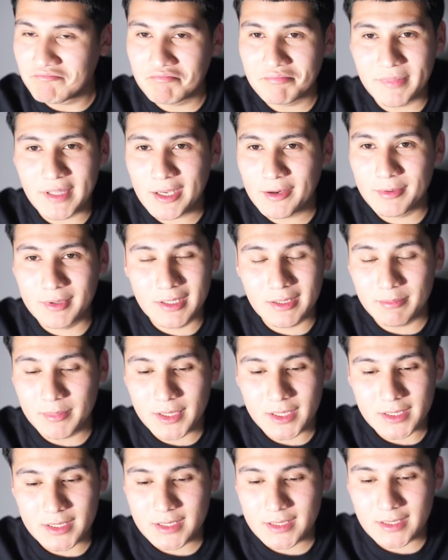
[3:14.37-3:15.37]
not really
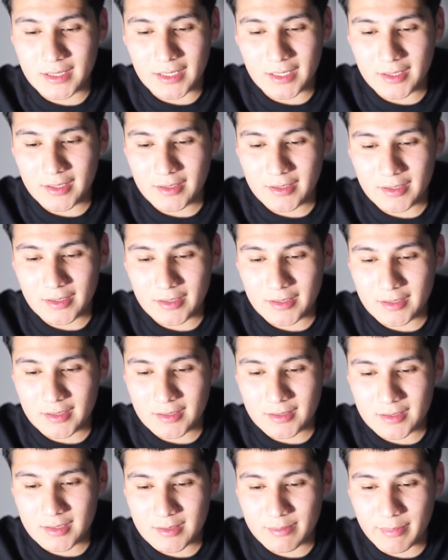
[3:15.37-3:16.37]
much there.
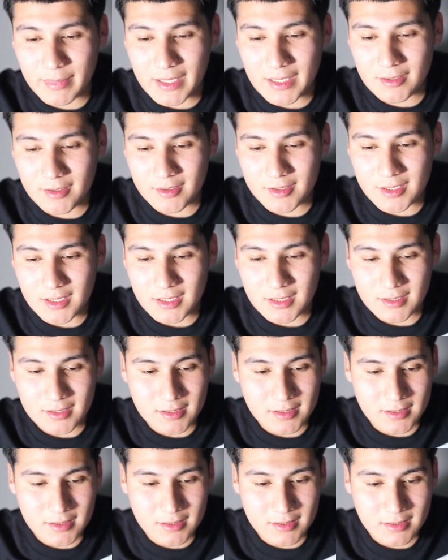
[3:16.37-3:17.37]
Just minor
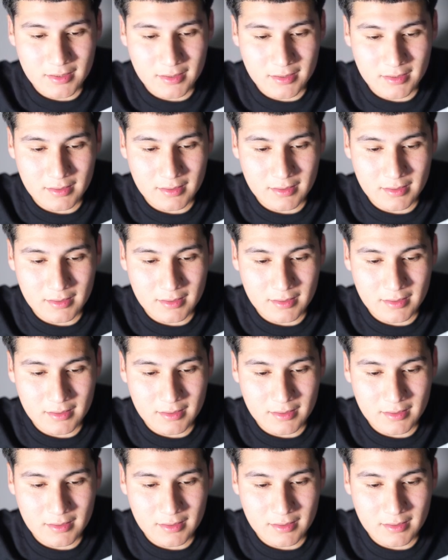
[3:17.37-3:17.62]
changes.